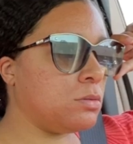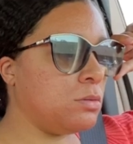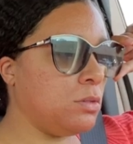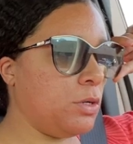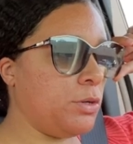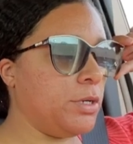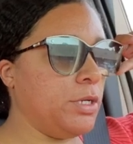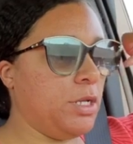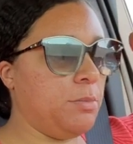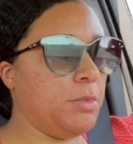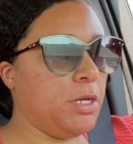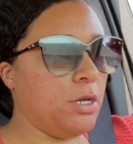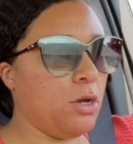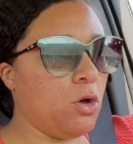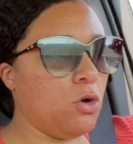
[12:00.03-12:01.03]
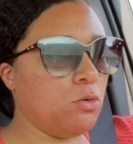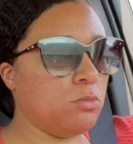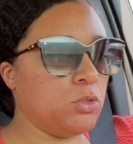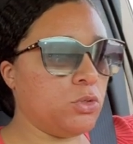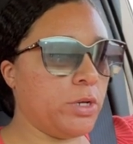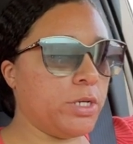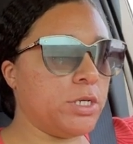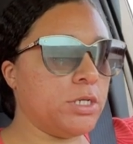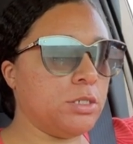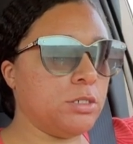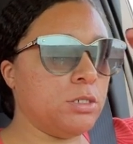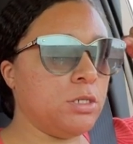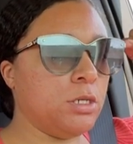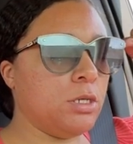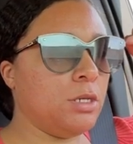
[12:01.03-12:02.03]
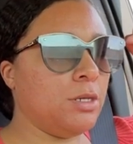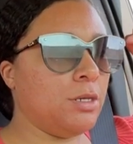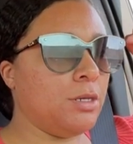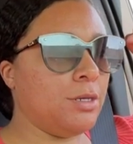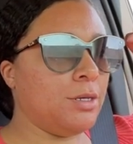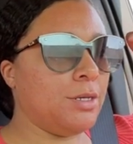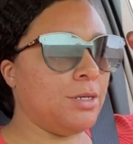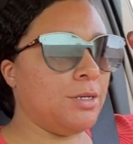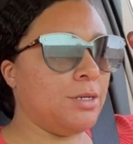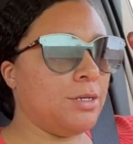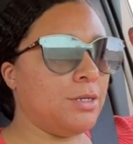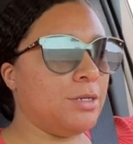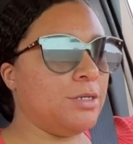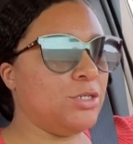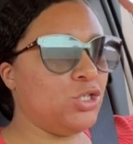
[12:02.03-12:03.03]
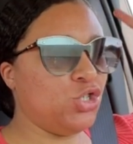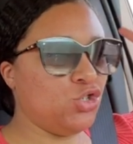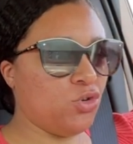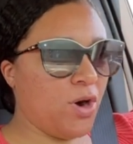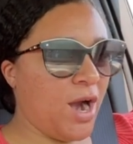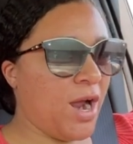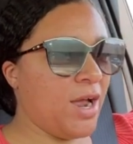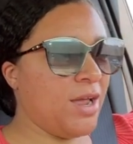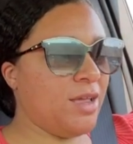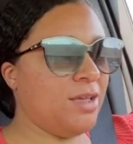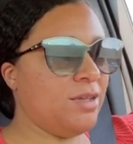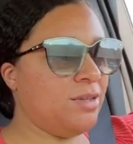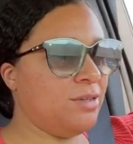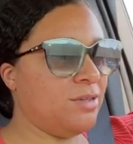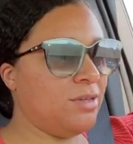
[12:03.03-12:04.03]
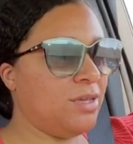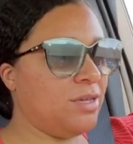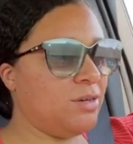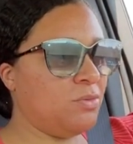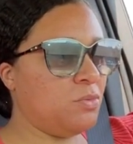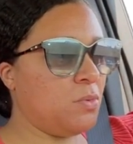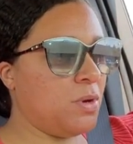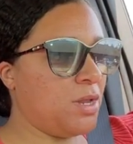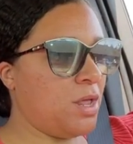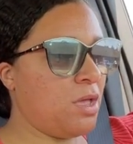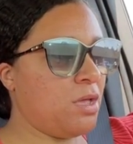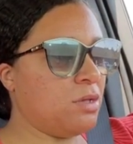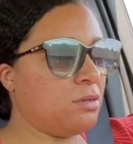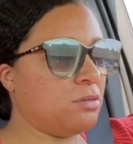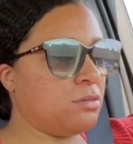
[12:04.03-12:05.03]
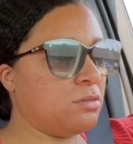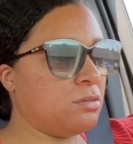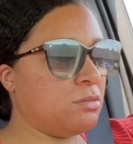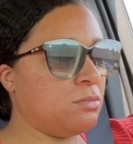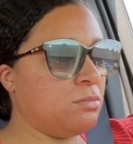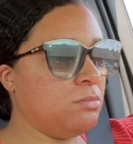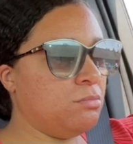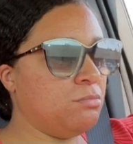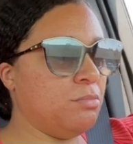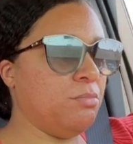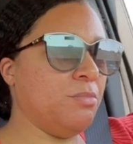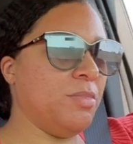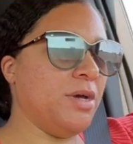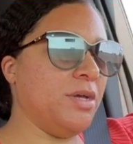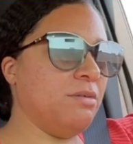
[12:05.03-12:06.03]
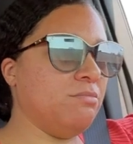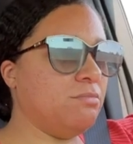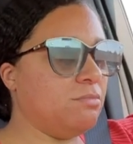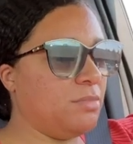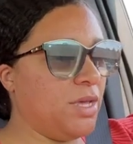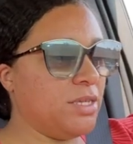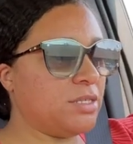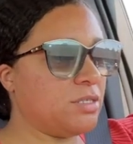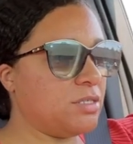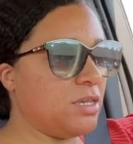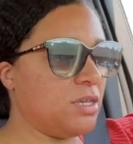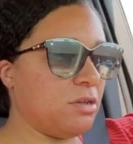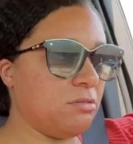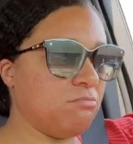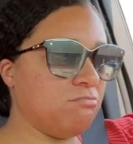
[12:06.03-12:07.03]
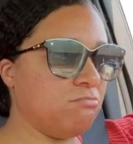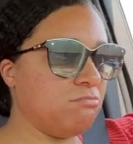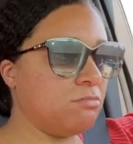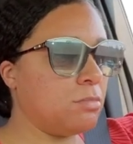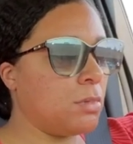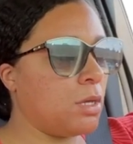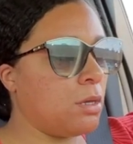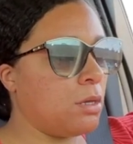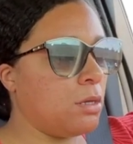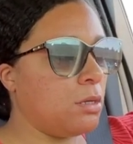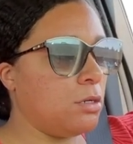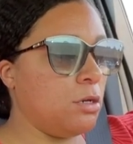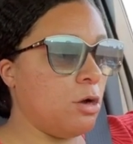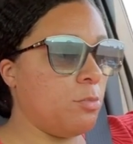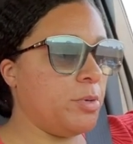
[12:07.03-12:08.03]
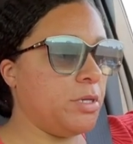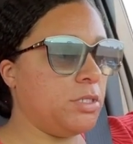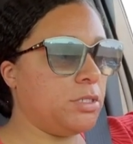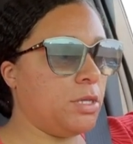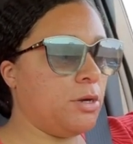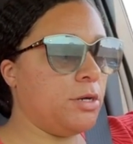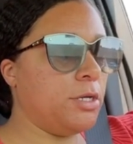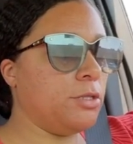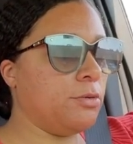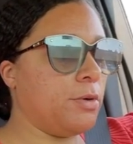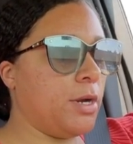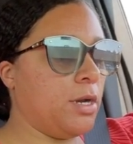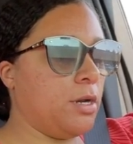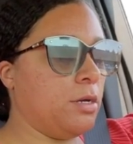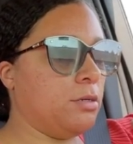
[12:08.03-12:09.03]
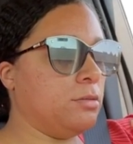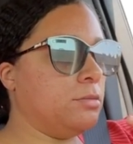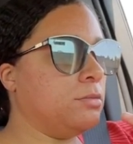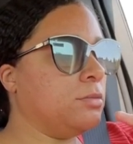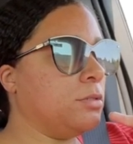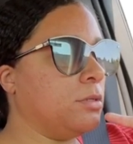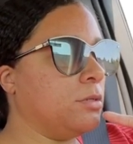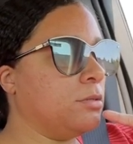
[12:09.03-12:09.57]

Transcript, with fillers: All right, let me get home so I can try and relax. But as I said, no peace there either right now, so.